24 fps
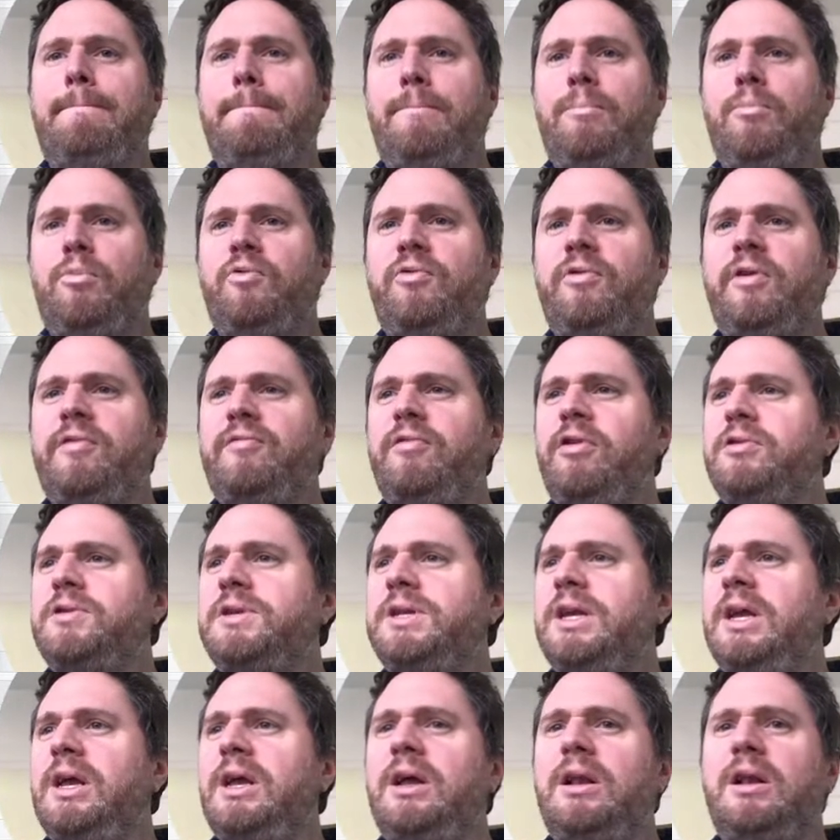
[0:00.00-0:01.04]

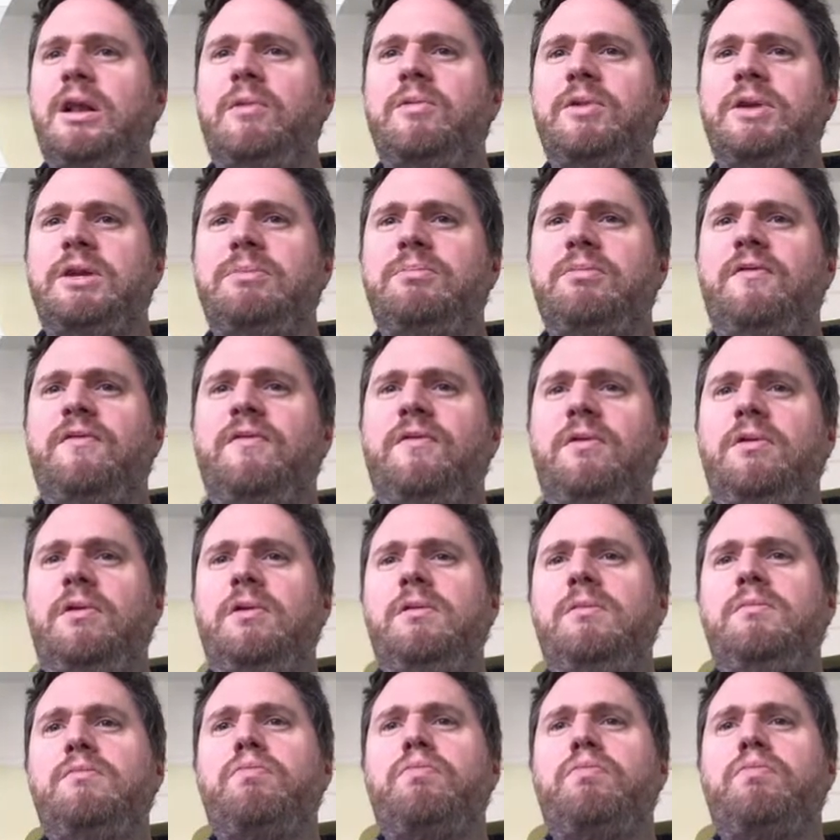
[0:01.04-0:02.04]
Rerouting it like we did before.